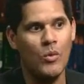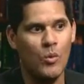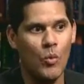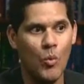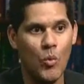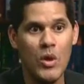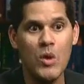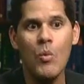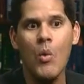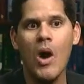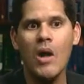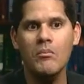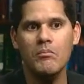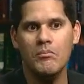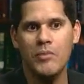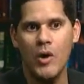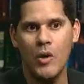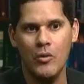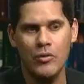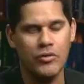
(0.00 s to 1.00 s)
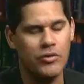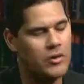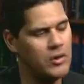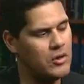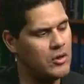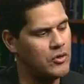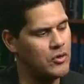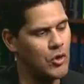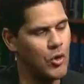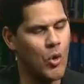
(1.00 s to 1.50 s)
We want both,
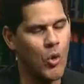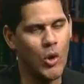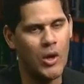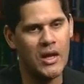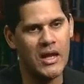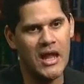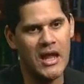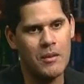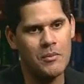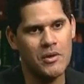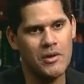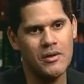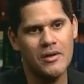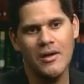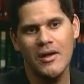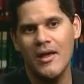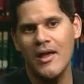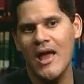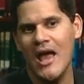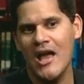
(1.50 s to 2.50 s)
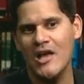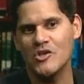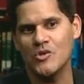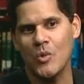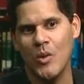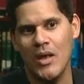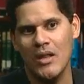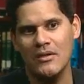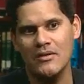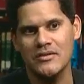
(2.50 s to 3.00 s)
the core gamer as
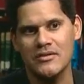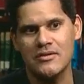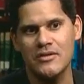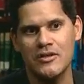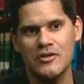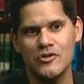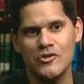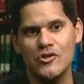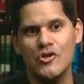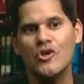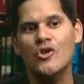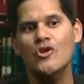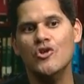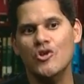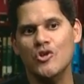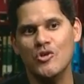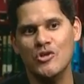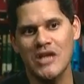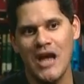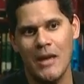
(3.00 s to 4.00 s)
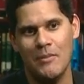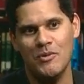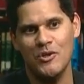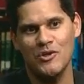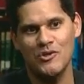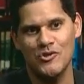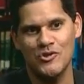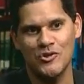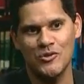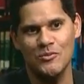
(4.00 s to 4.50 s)
well as this new type of
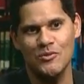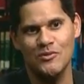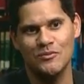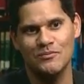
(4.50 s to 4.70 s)
consumer.